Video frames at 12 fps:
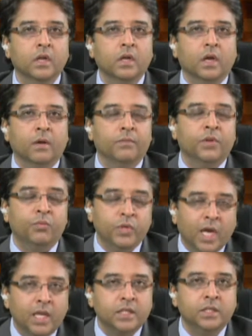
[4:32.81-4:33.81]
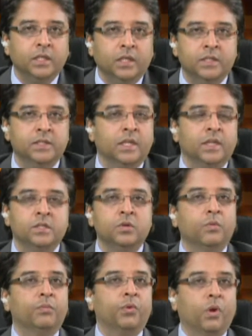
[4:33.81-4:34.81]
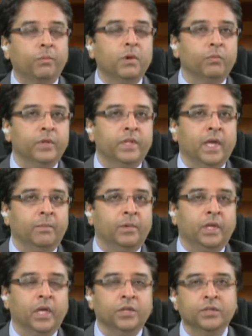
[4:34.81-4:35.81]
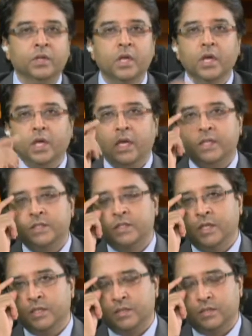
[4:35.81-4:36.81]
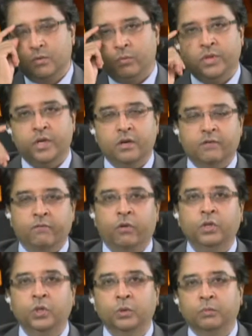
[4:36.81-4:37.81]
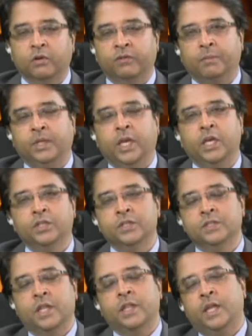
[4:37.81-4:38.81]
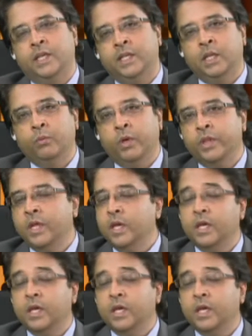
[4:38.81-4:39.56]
The reality is that there's no problem with the application, it's just with the volume of applications that they're dealing with,